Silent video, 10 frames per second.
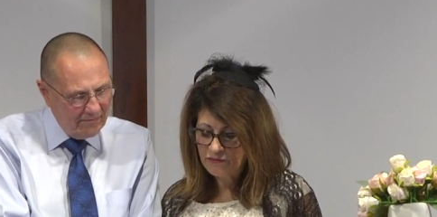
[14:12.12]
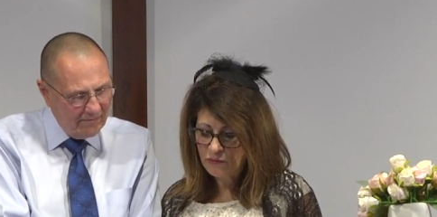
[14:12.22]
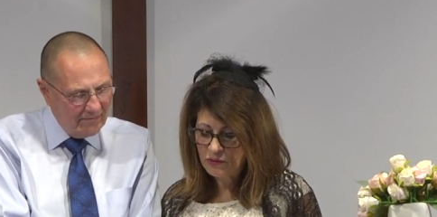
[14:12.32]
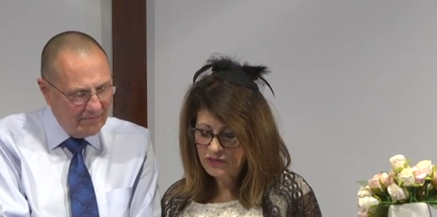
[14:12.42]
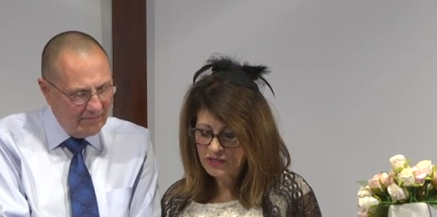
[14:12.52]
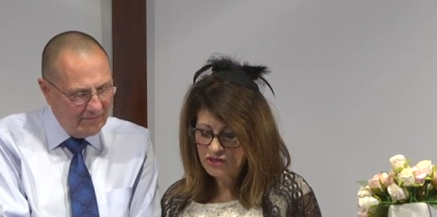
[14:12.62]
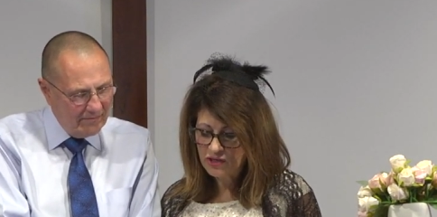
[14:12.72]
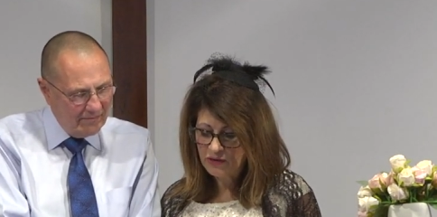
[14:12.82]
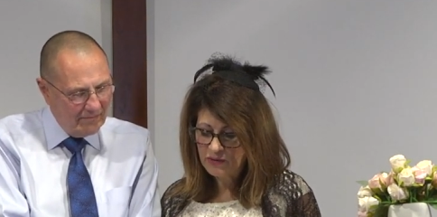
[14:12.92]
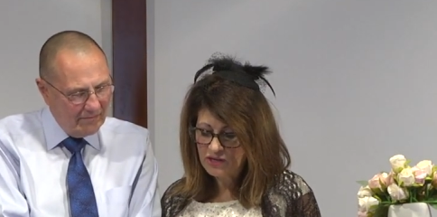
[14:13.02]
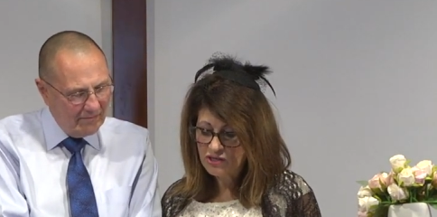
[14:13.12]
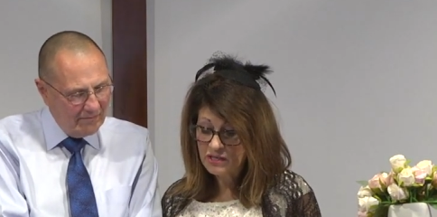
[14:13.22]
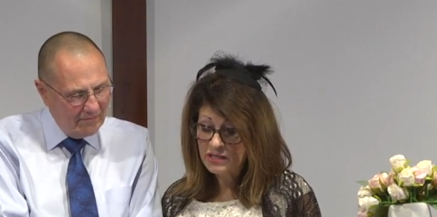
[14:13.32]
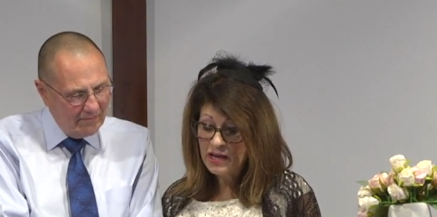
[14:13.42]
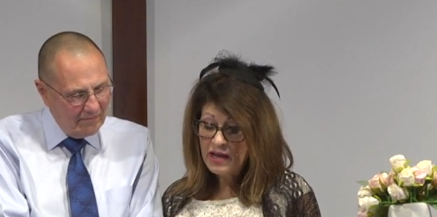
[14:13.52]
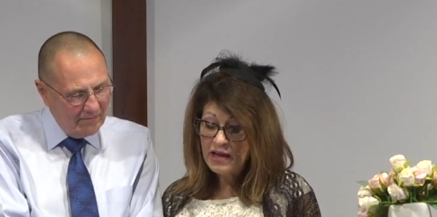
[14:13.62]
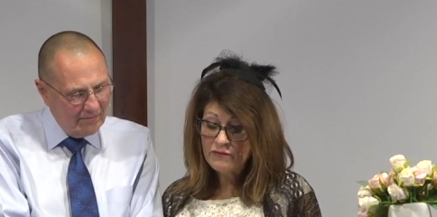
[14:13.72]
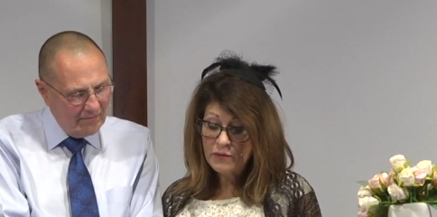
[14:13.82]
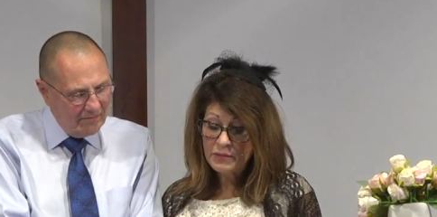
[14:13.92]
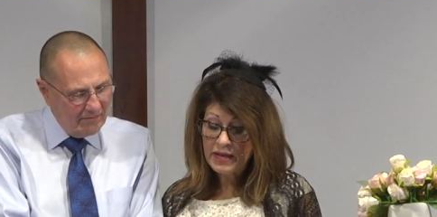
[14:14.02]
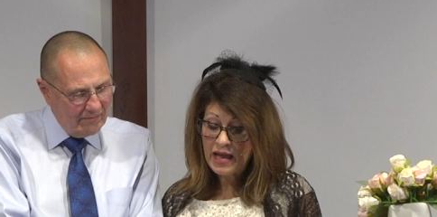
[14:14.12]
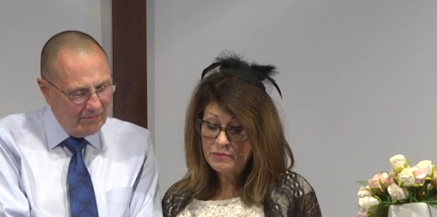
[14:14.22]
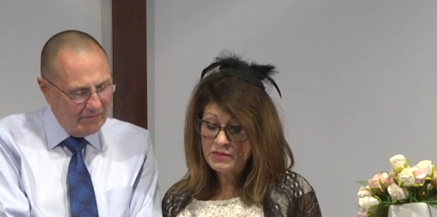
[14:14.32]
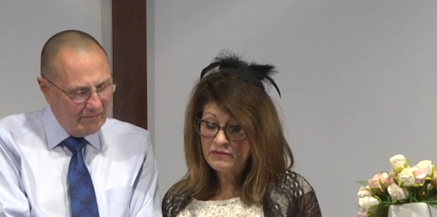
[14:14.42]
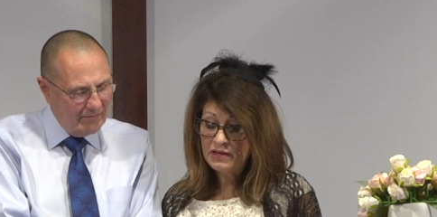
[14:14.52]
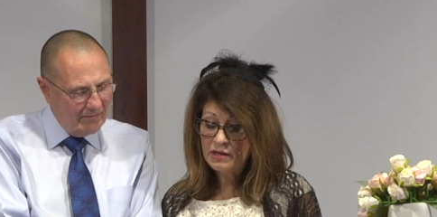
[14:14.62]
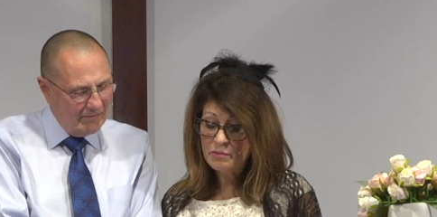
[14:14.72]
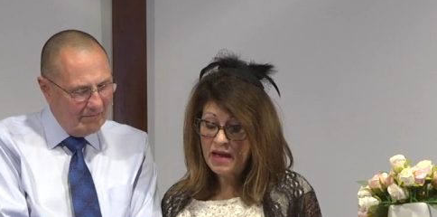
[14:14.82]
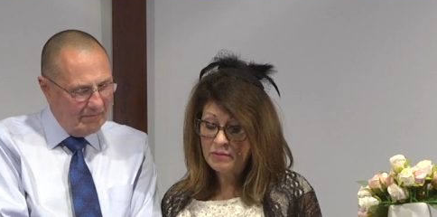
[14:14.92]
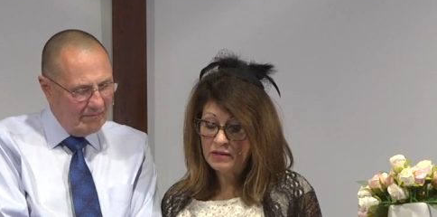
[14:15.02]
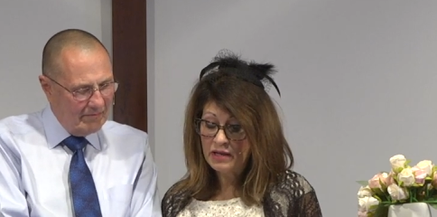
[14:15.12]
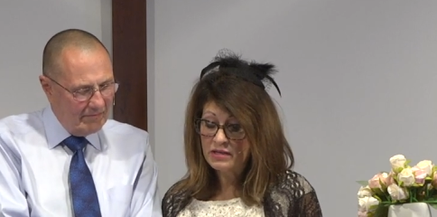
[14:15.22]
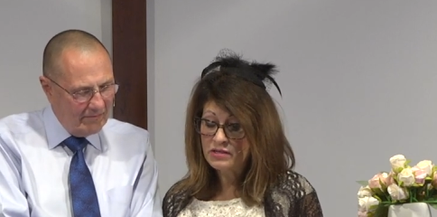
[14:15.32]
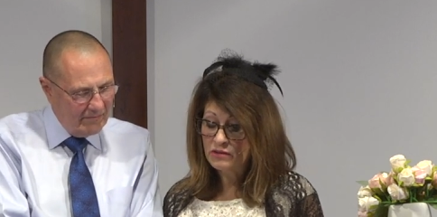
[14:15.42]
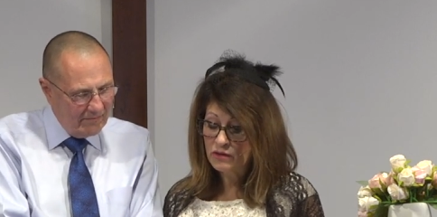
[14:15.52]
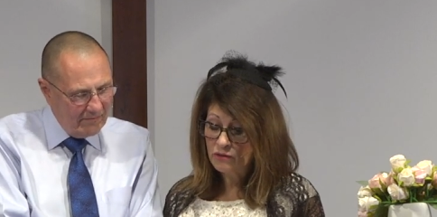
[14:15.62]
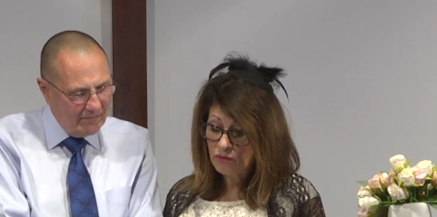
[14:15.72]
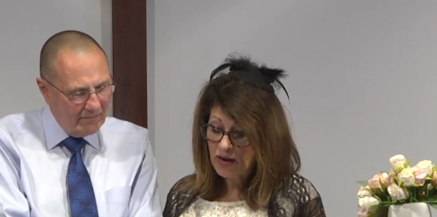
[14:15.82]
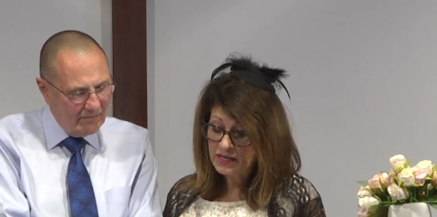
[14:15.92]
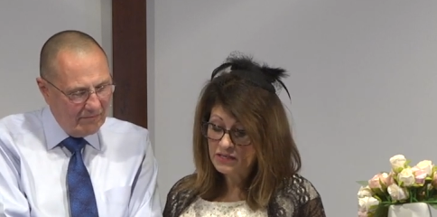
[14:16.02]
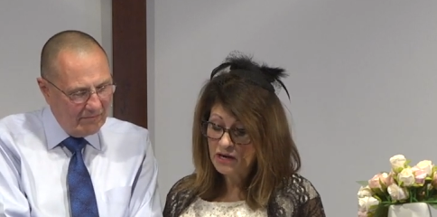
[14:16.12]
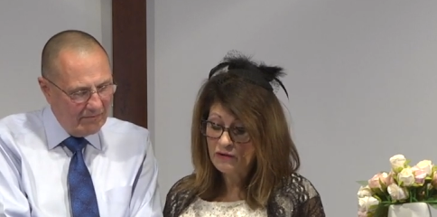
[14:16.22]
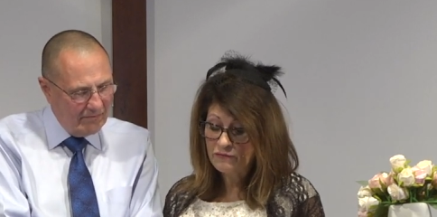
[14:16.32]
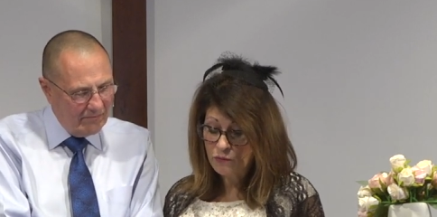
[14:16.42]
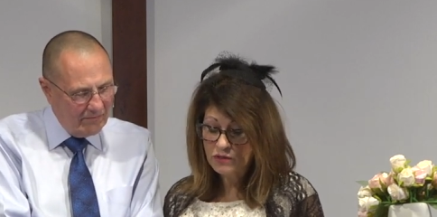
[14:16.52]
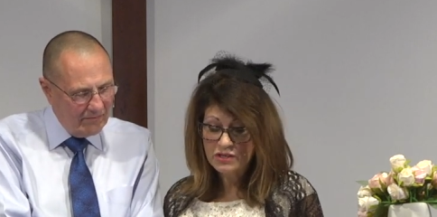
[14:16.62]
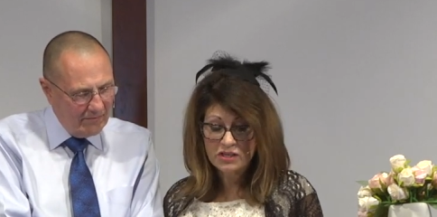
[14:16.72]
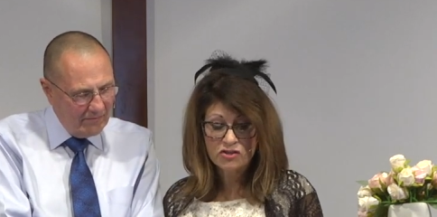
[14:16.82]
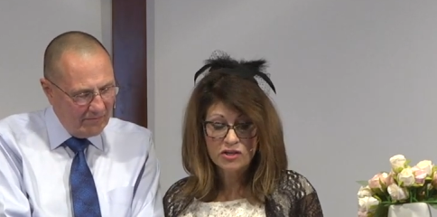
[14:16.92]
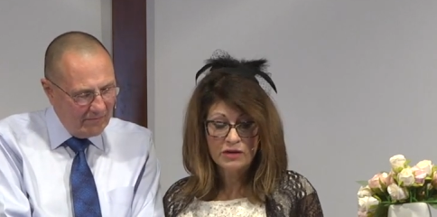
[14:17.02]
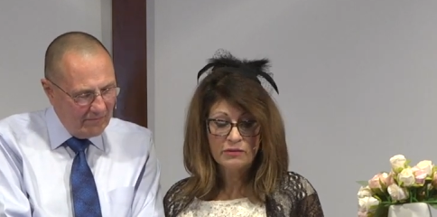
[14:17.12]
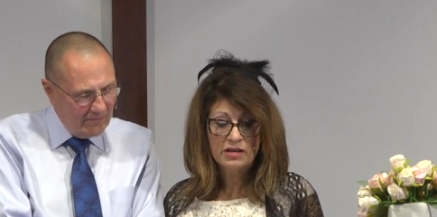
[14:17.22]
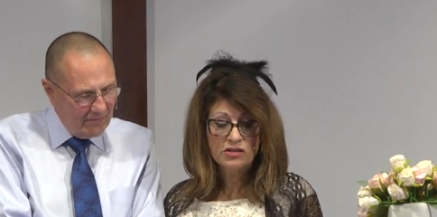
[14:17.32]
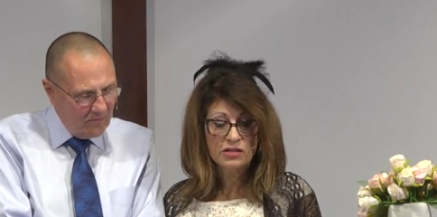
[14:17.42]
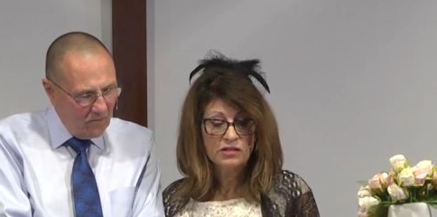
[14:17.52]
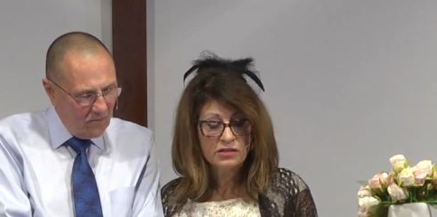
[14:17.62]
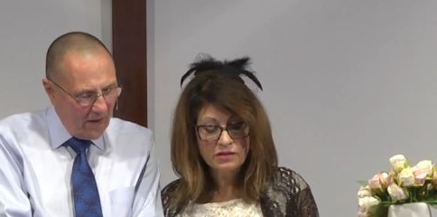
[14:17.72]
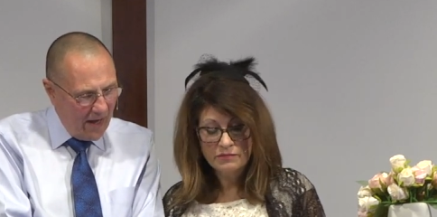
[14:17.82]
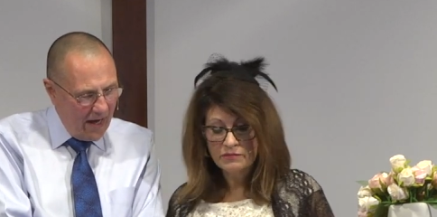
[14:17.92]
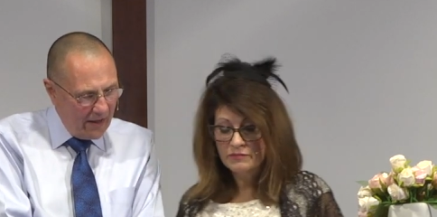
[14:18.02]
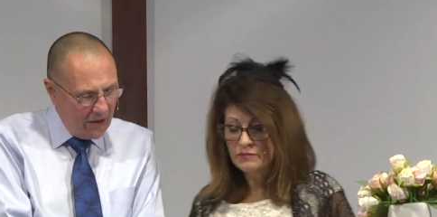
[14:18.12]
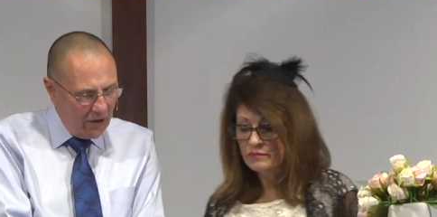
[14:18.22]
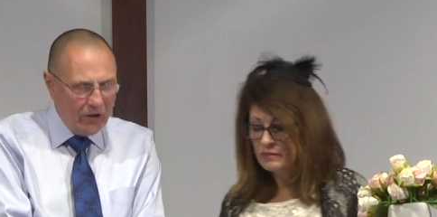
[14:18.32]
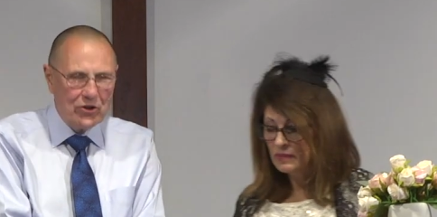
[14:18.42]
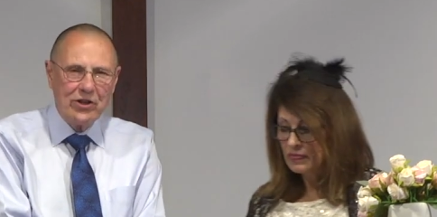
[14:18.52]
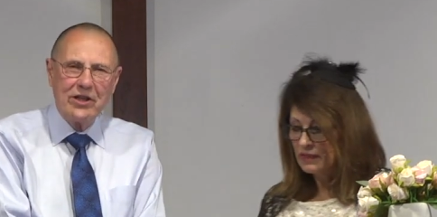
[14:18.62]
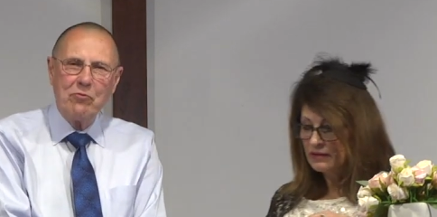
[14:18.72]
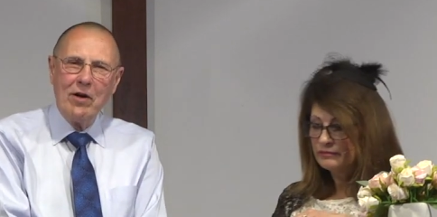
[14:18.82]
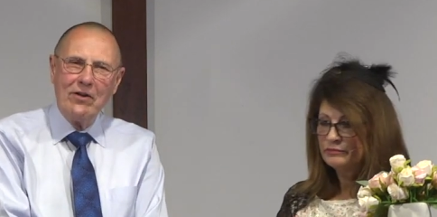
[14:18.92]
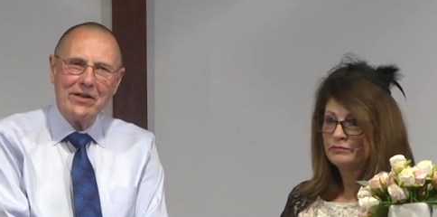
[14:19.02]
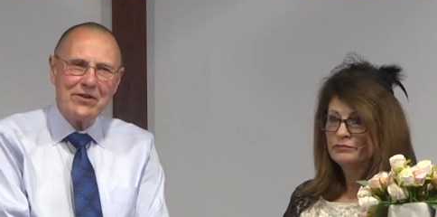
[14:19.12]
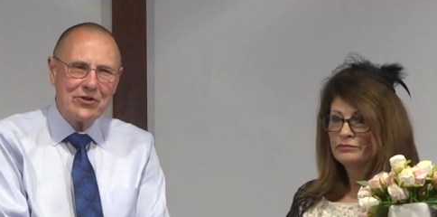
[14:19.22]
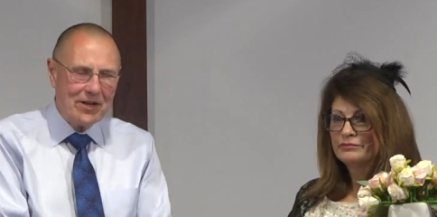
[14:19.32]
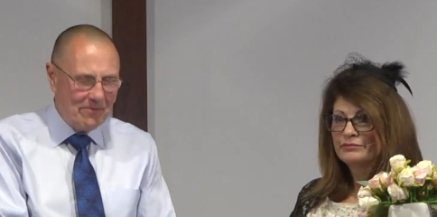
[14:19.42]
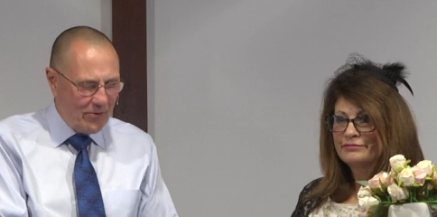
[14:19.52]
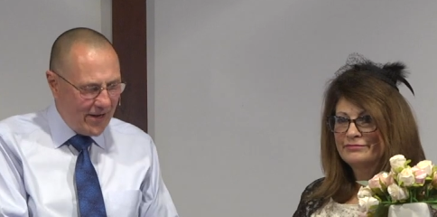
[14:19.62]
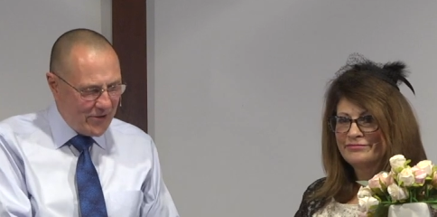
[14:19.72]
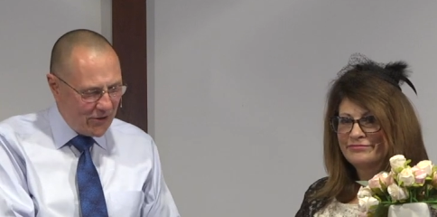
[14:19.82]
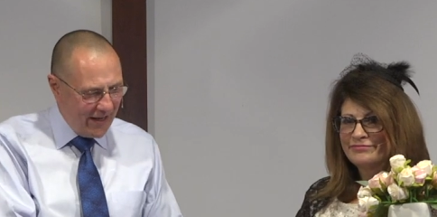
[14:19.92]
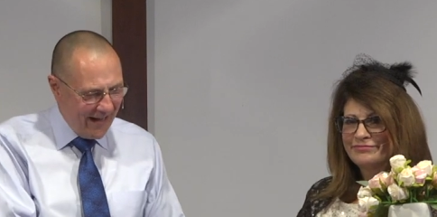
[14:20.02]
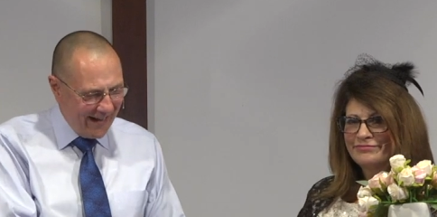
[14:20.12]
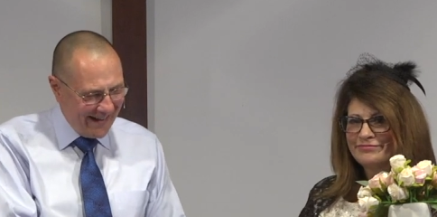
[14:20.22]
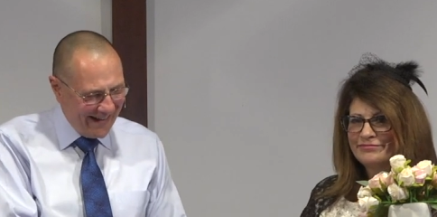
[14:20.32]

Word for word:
Speaker 1: are 14 generations. And from the captivity in Babylon until the Christ are 14 generations.
Speaker 2: Hallelujah. She did well, didn't she? Praise God.